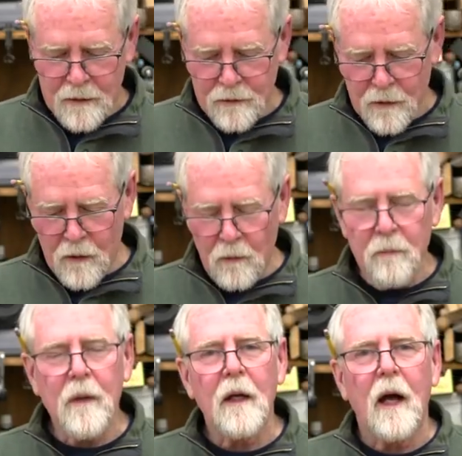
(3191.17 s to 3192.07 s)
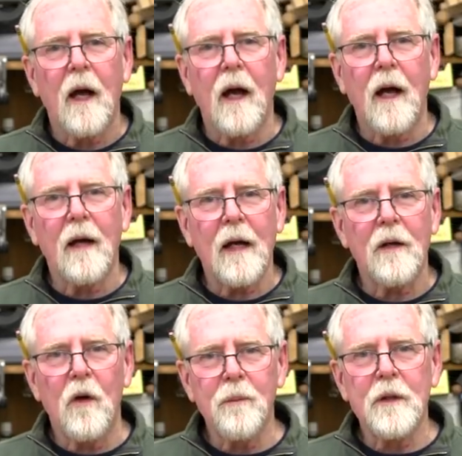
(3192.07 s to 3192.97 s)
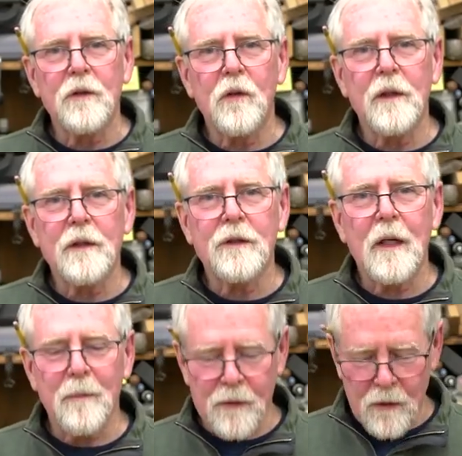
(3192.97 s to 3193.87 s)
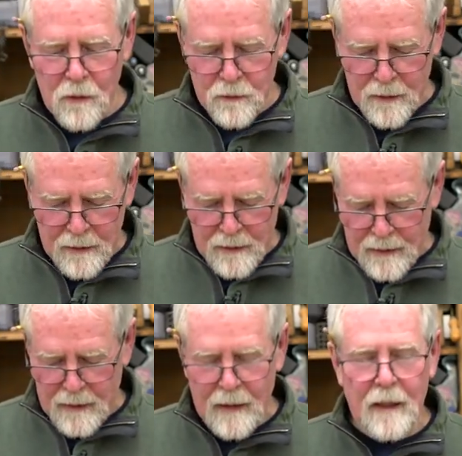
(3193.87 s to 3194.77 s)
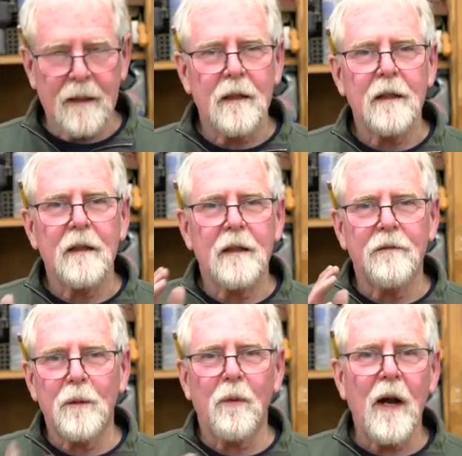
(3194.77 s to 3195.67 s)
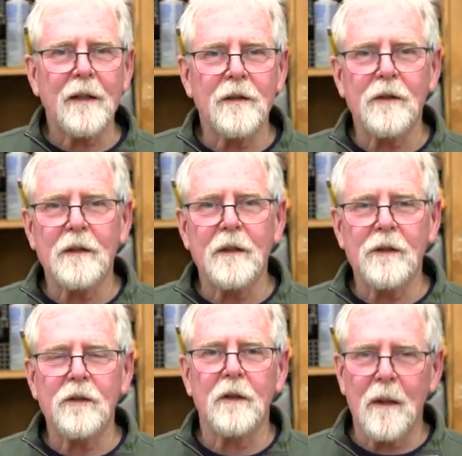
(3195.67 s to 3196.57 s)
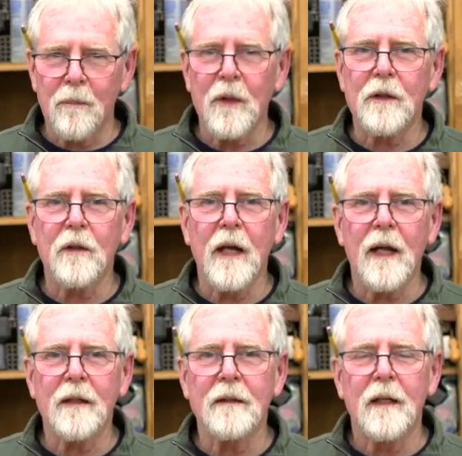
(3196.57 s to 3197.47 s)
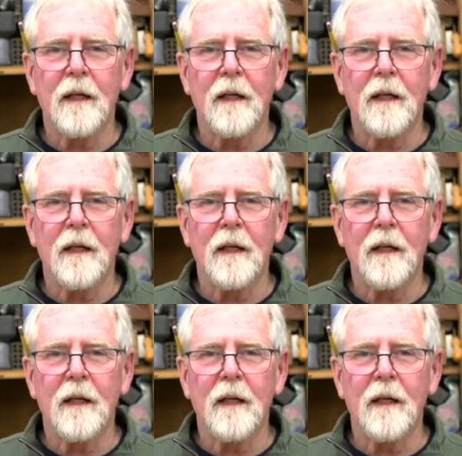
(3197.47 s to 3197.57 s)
So I hope you enjoyed this episode. And if you practice at this, you get pretty good at it.